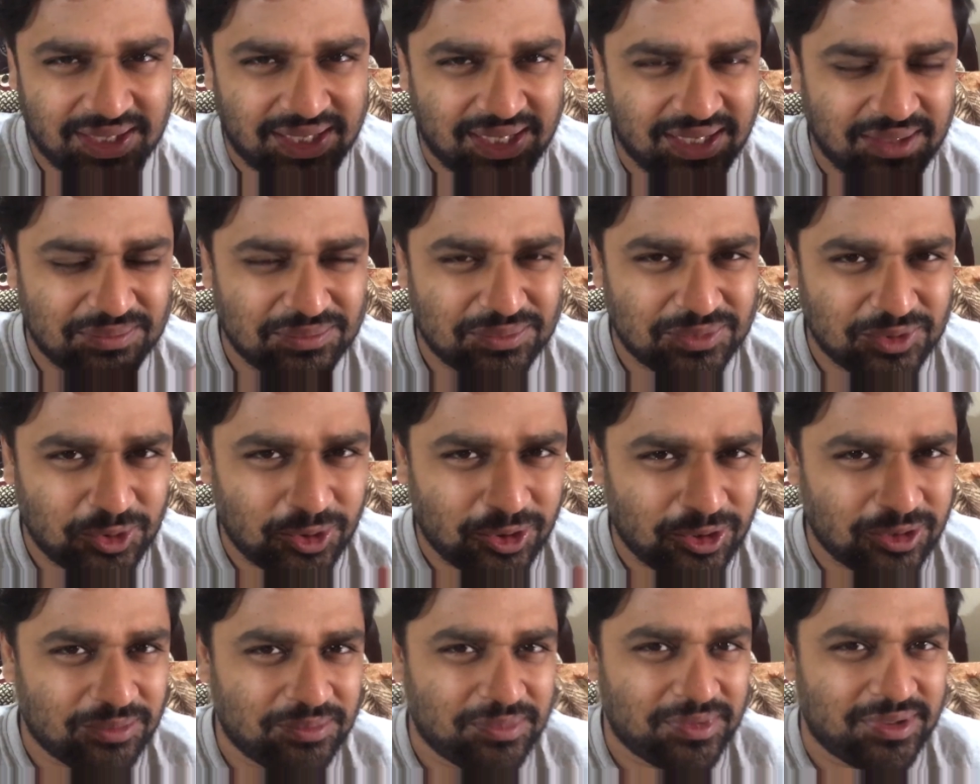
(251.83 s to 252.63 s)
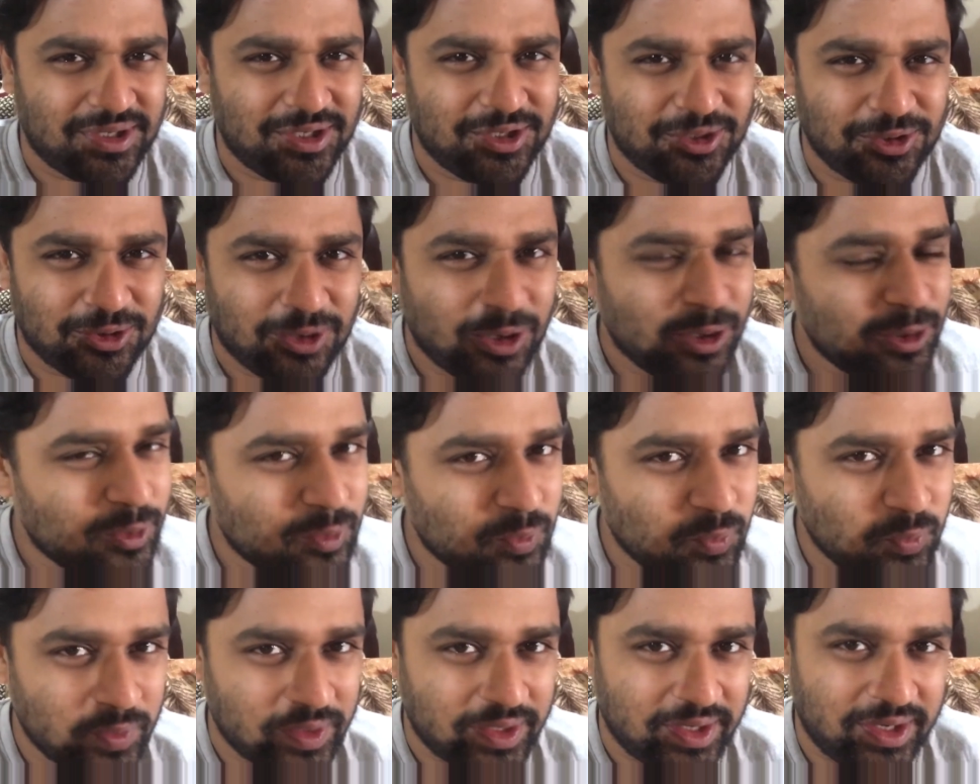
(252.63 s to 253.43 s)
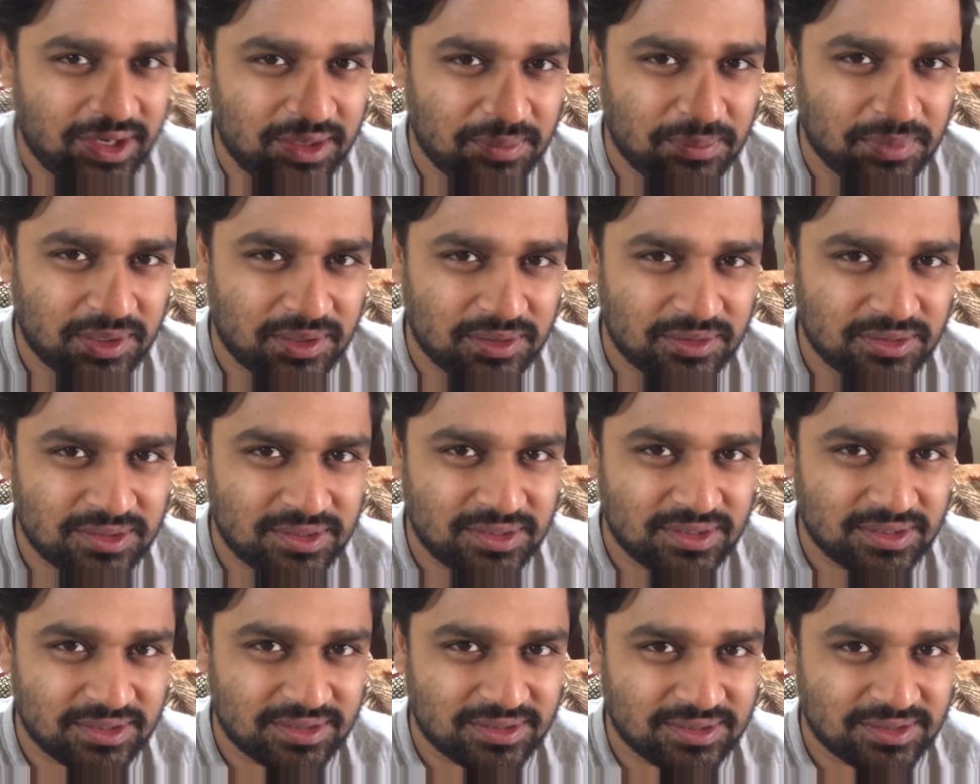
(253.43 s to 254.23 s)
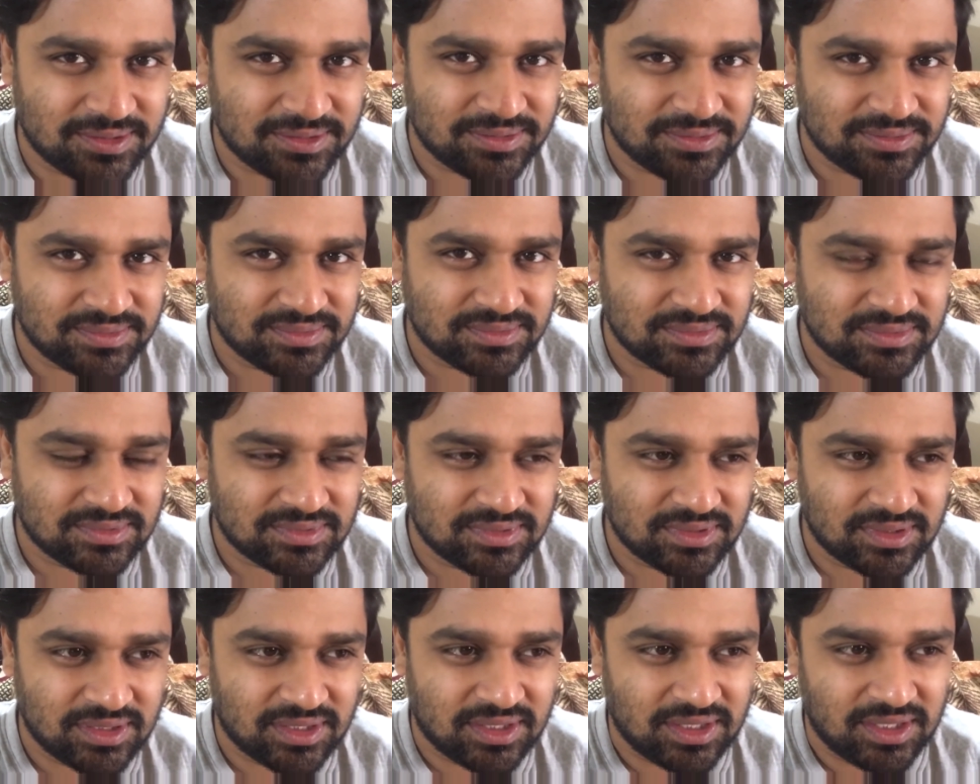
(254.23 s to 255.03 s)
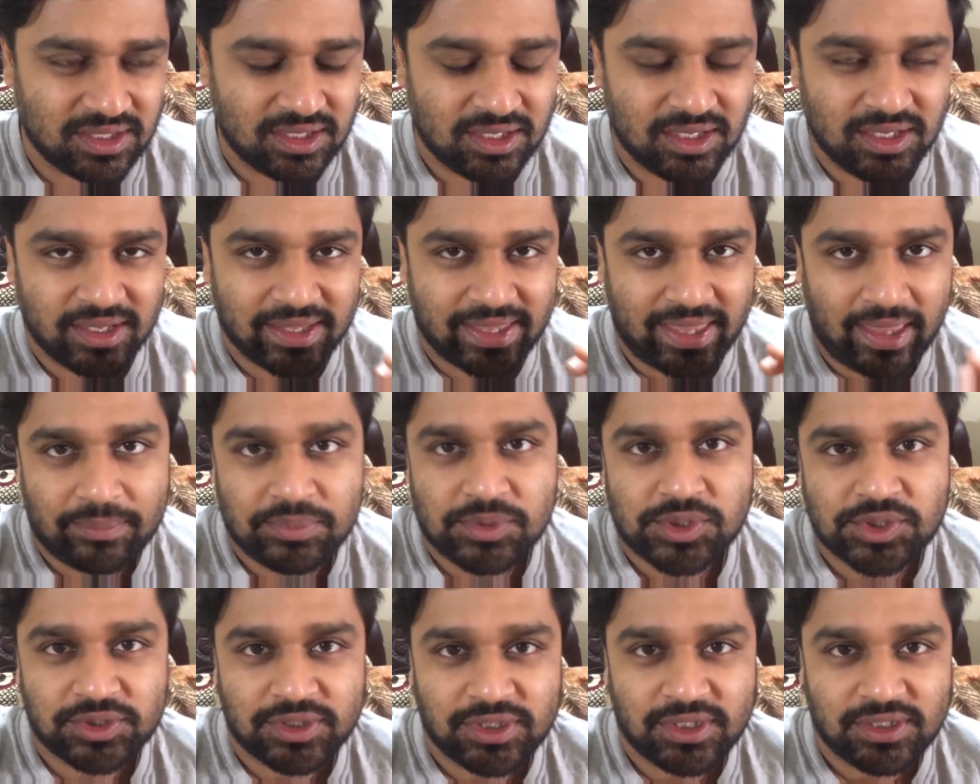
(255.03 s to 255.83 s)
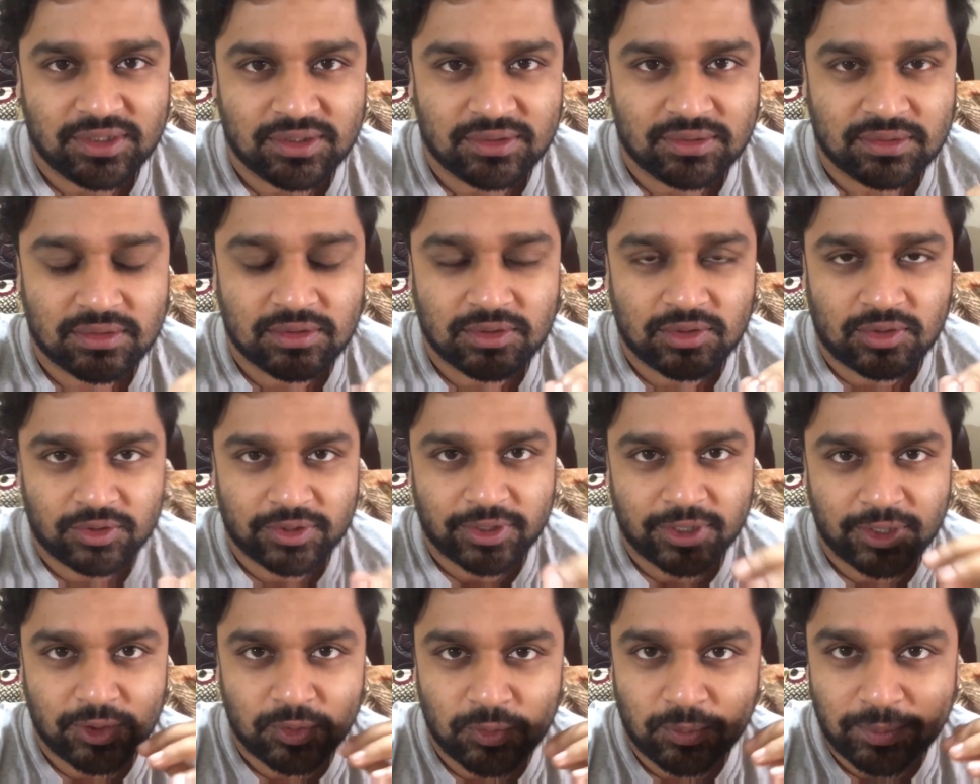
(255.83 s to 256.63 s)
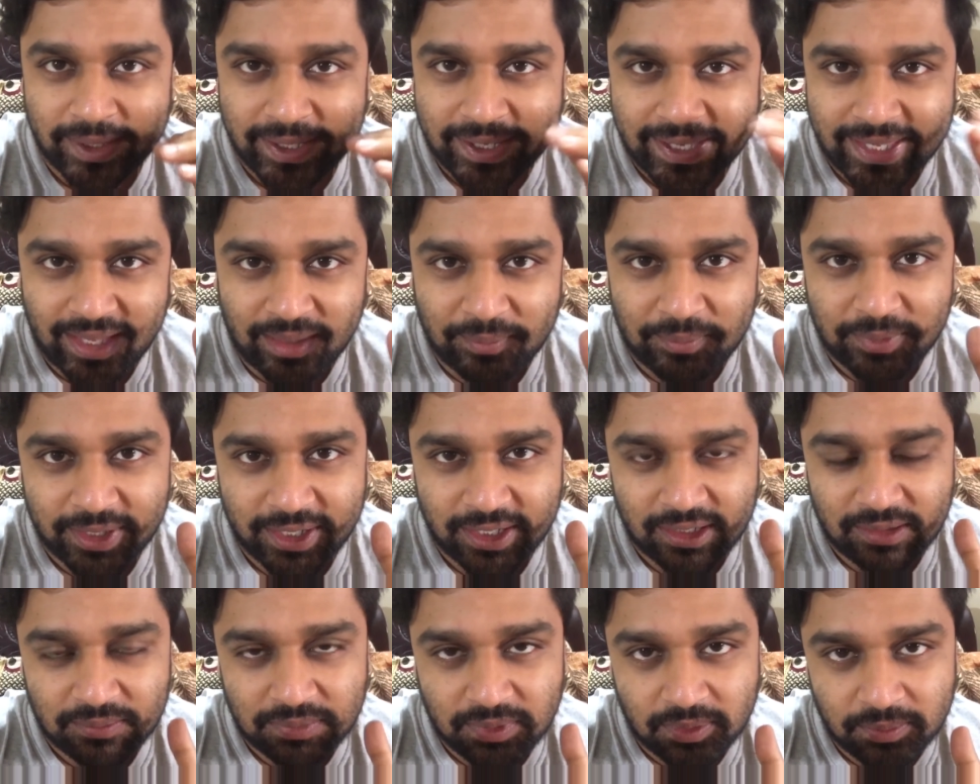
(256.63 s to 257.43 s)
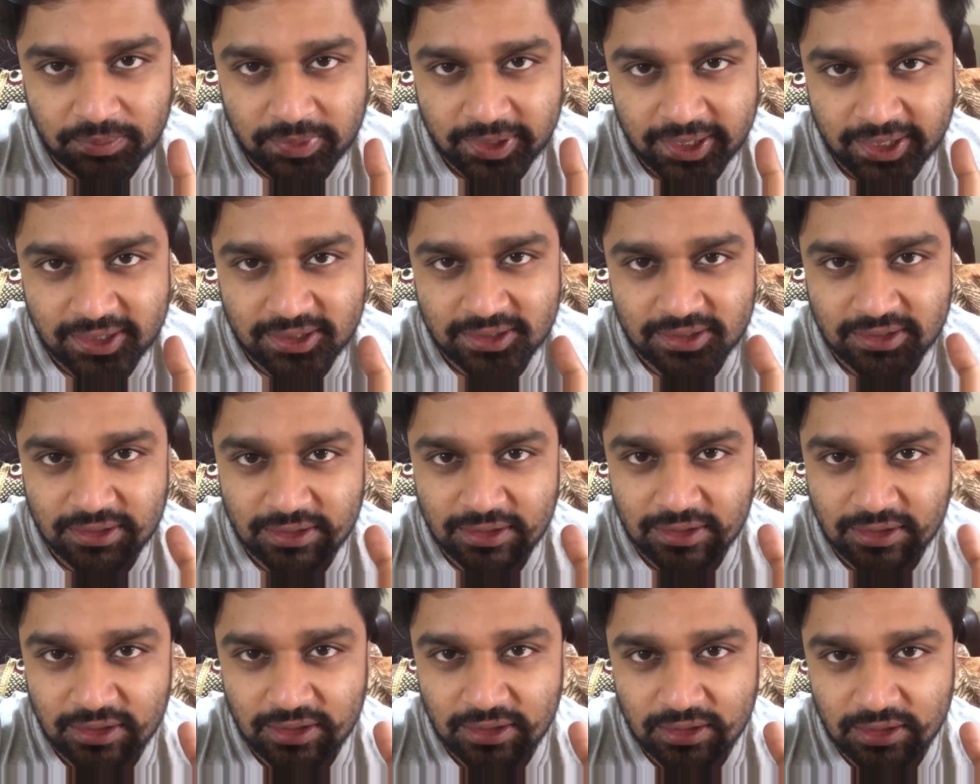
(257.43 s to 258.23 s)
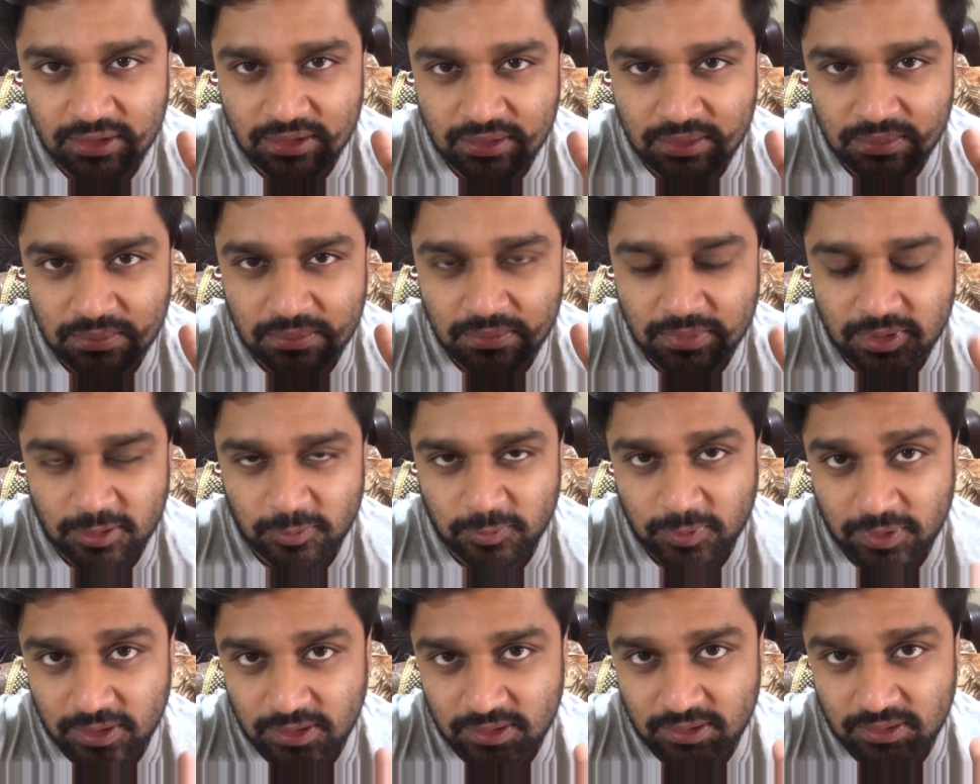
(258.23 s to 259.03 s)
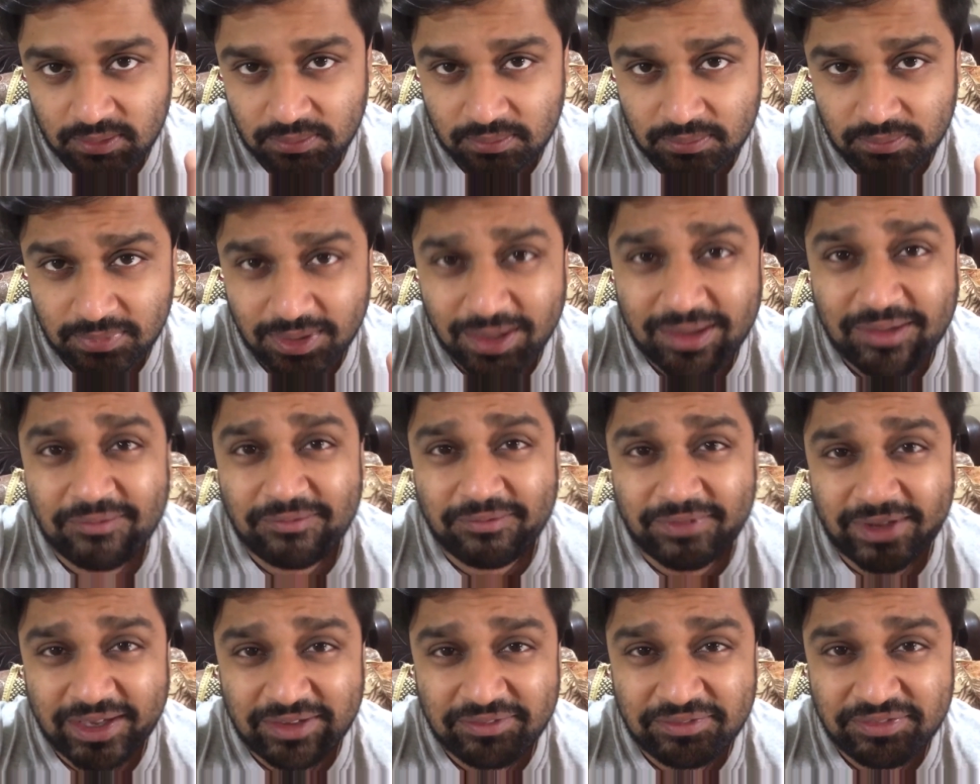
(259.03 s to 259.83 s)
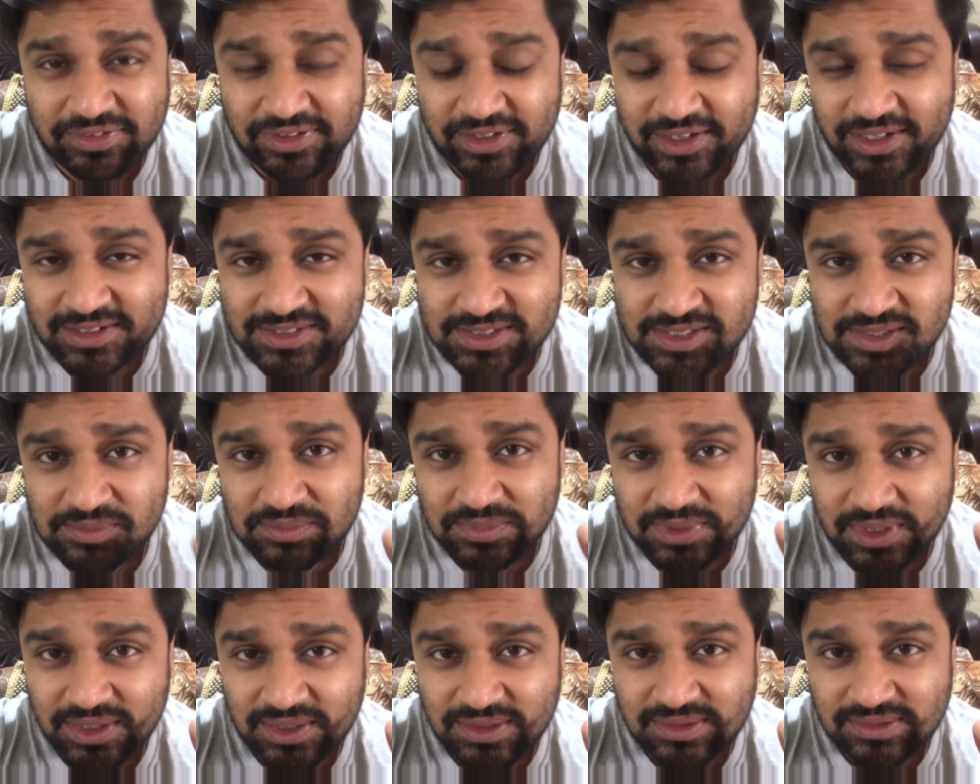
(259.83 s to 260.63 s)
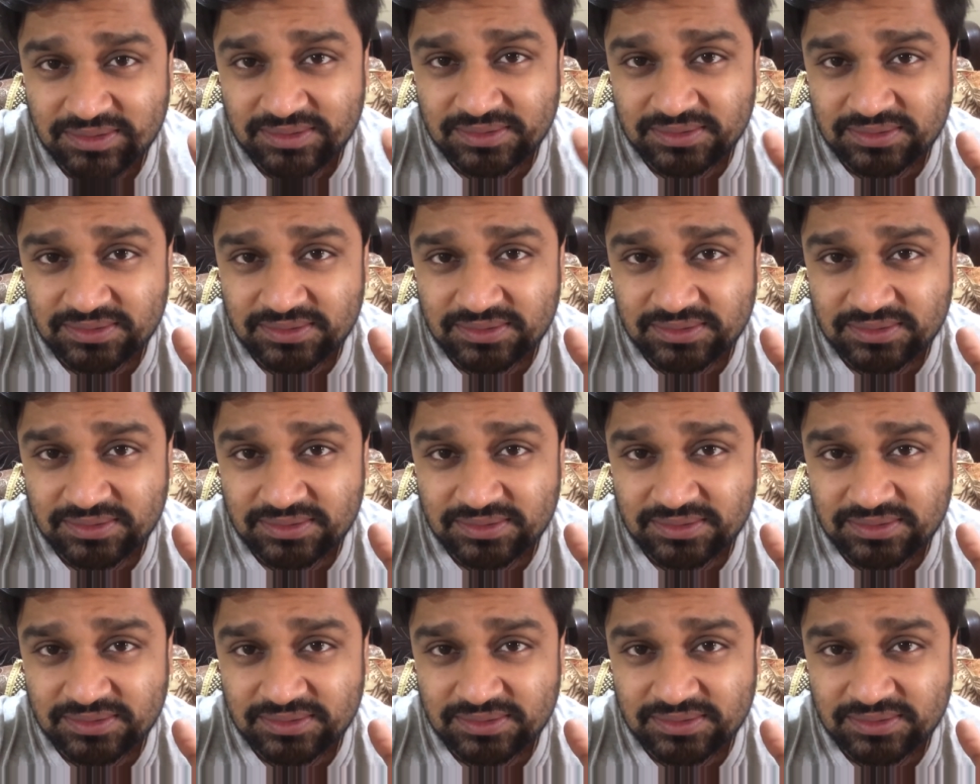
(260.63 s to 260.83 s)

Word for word: I am normally not worried about uh, capturing or talking to my camera in public but when my wife said something